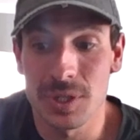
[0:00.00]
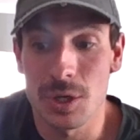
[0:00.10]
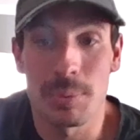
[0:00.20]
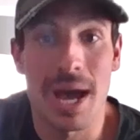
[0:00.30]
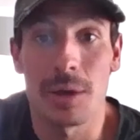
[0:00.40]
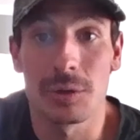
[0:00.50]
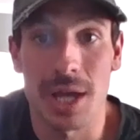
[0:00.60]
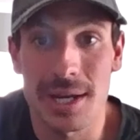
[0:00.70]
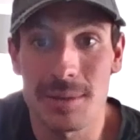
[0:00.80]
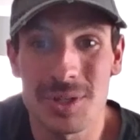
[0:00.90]
pound
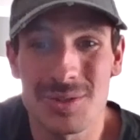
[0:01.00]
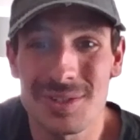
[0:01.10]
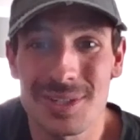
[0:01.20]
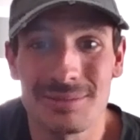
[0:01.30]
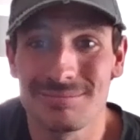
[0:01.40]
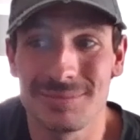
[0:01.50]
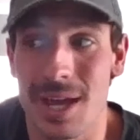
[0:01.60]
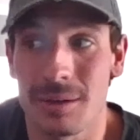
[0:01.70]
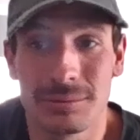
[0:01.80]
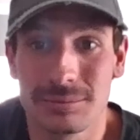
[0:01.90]
line I'm using?
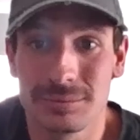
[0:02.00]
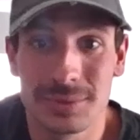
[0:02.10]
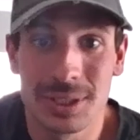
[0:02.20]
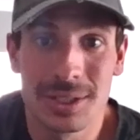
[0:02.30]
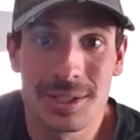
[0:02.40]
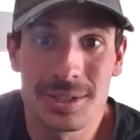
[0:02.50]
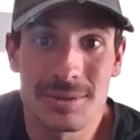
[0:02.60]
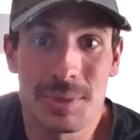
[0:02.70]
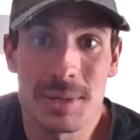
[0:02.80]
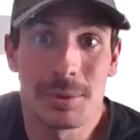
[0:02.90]
No.
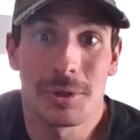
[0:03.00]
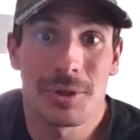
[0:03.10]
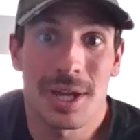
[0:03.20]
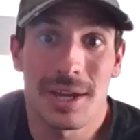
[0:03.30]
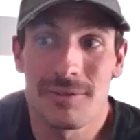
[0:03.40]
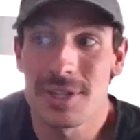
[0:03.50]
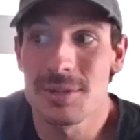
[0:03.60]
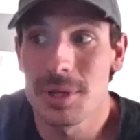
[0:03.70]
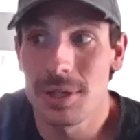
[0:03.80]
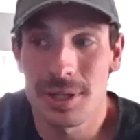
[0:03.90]
People are like,
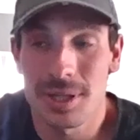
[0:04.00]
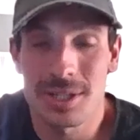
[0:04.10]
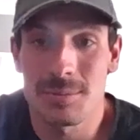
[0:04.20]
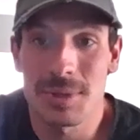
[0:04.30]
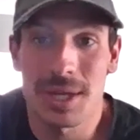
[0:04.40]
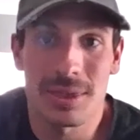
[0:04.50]
visibility is a big